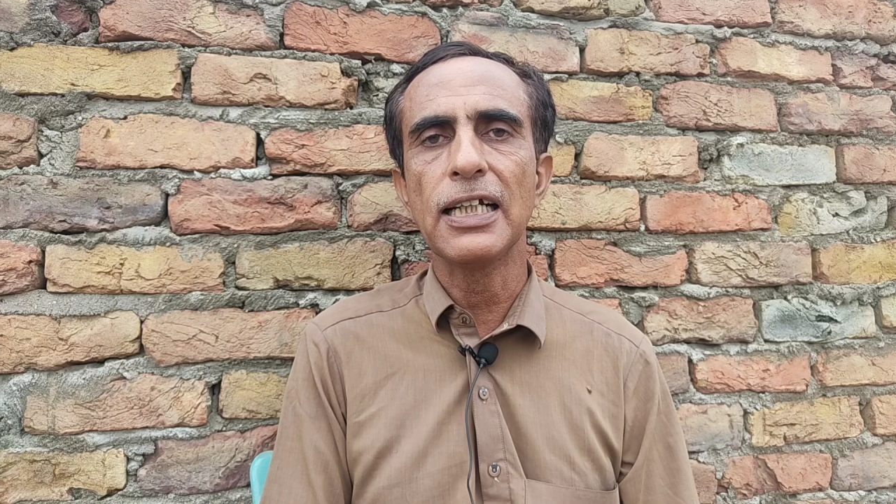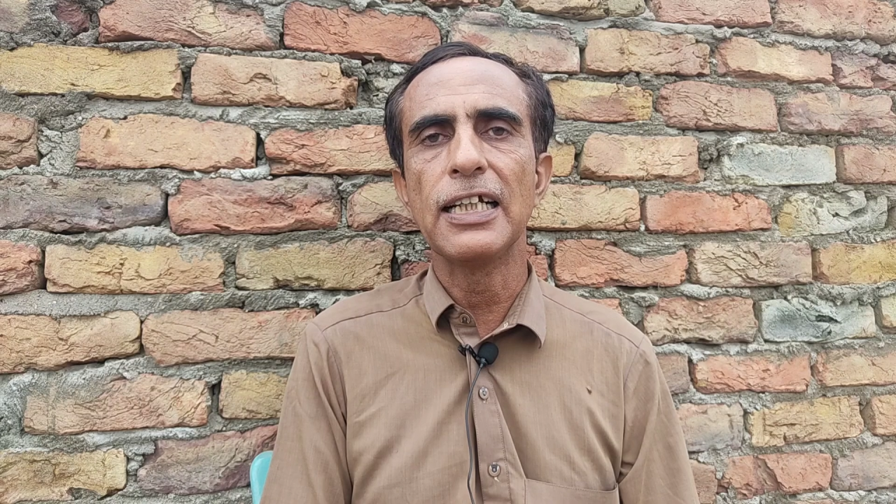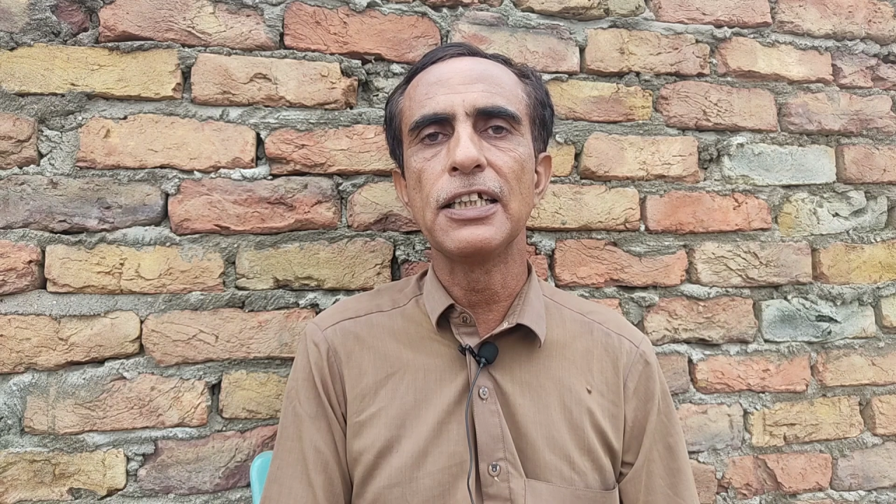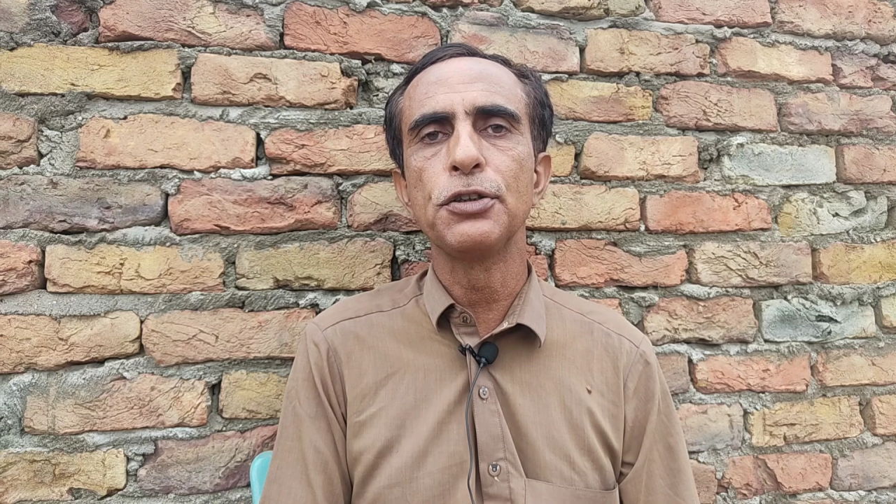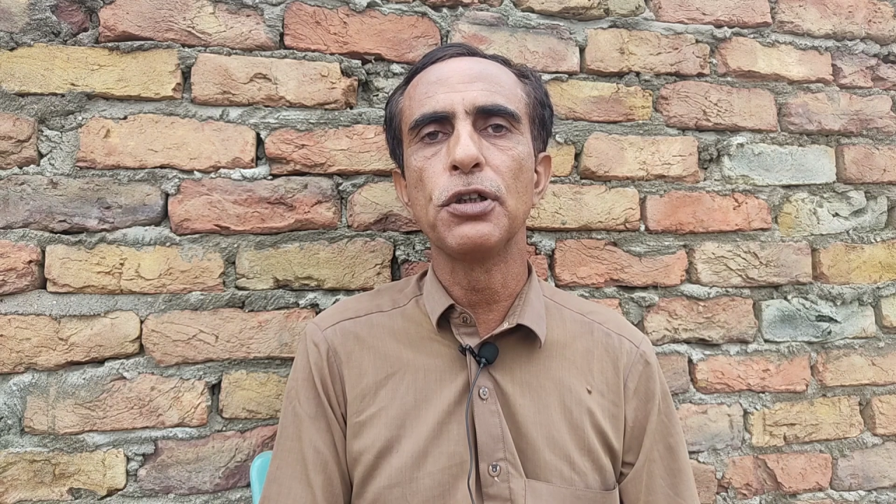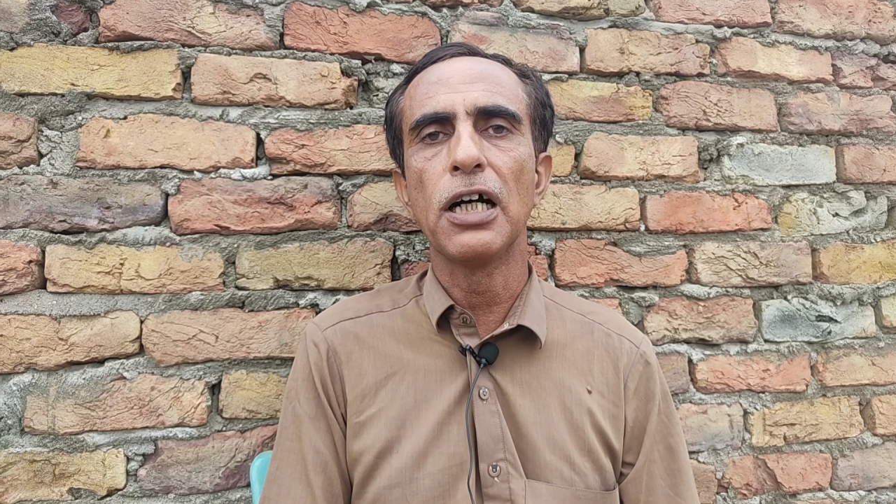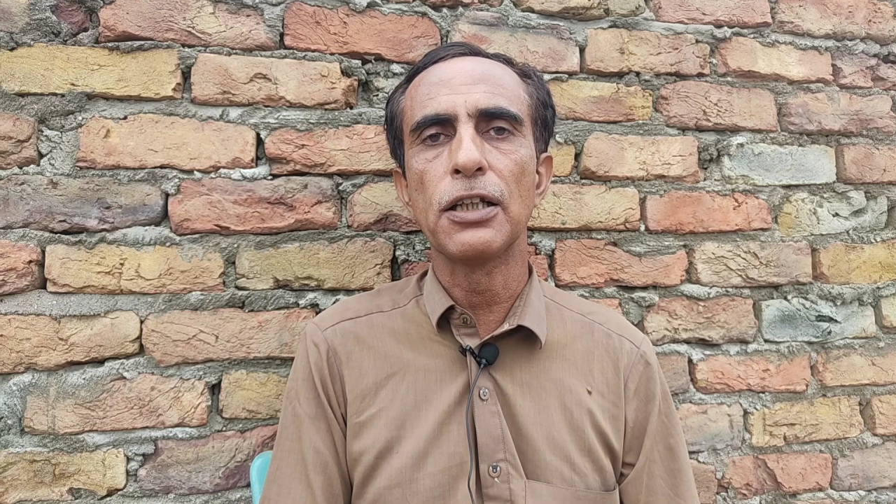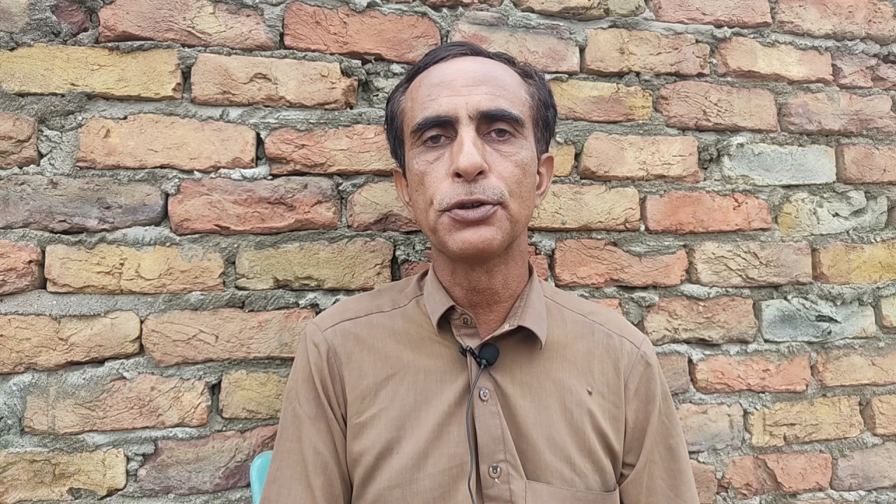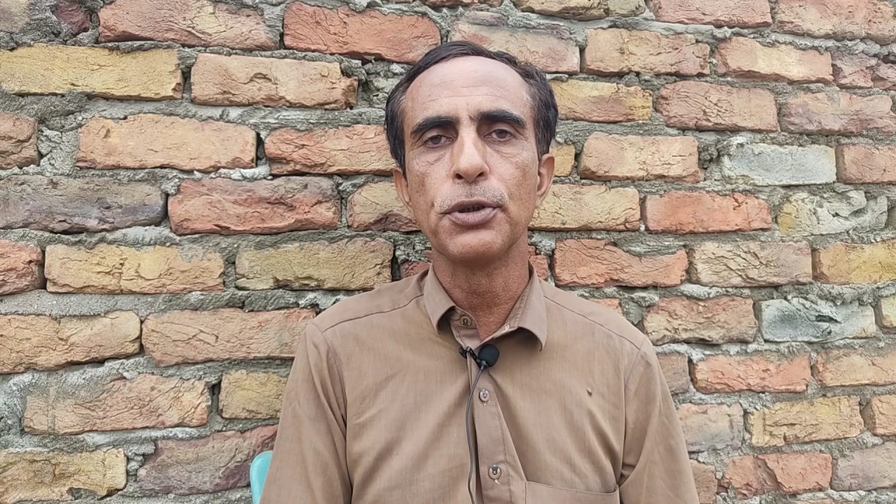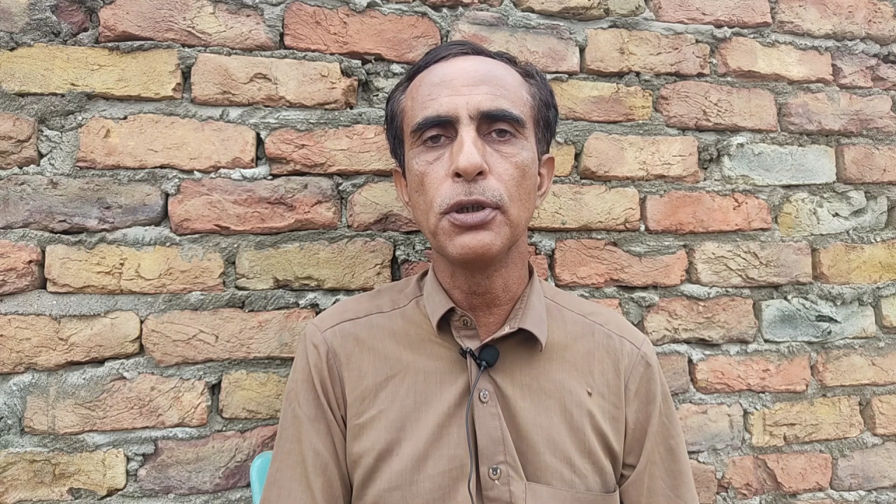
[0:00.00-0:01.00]
and you
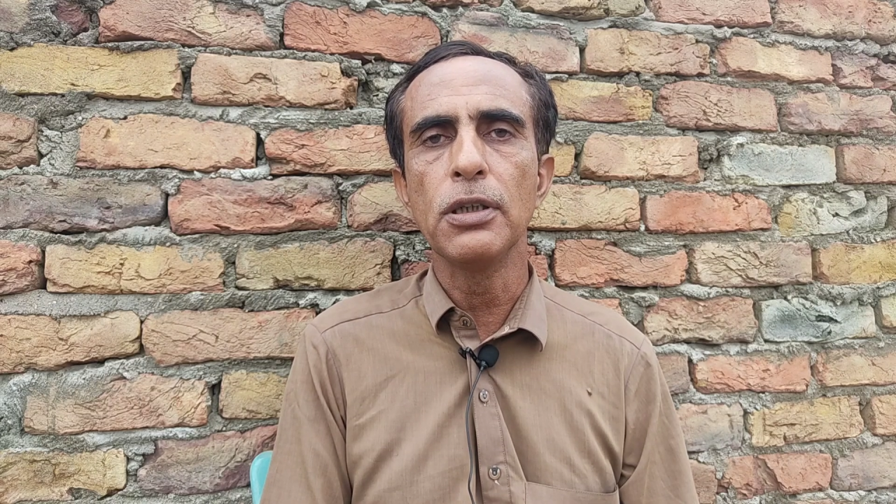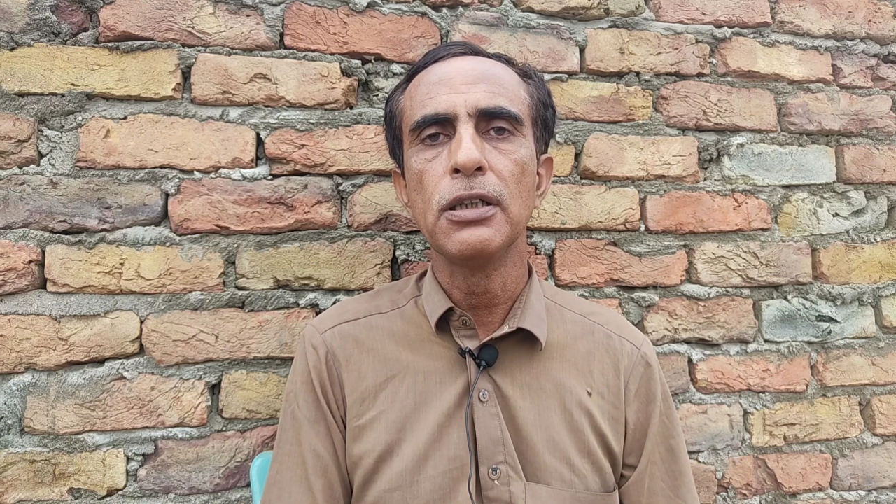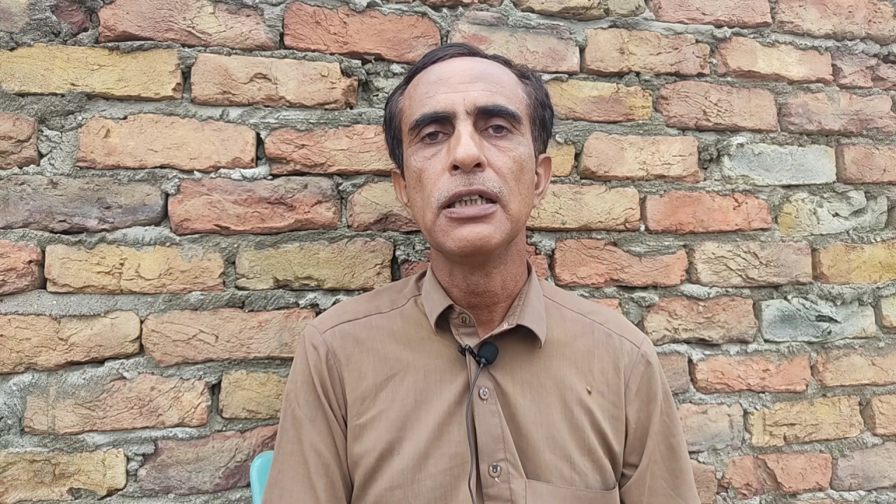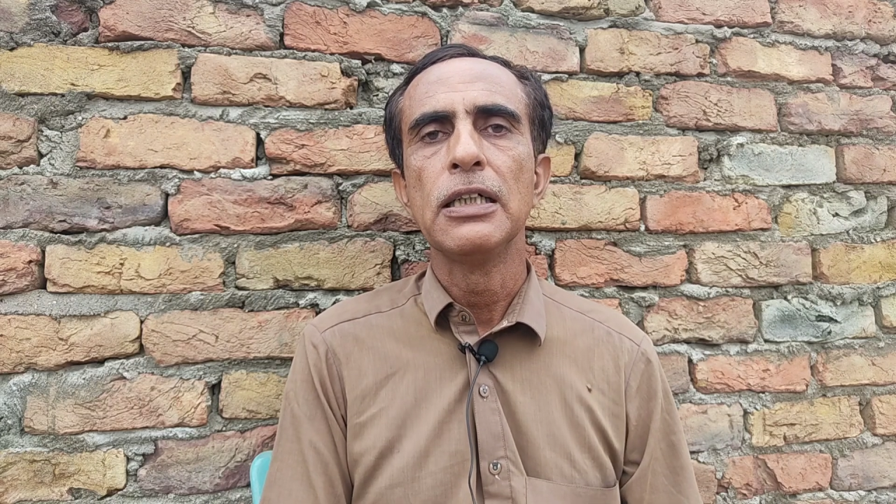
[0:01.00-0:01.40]
also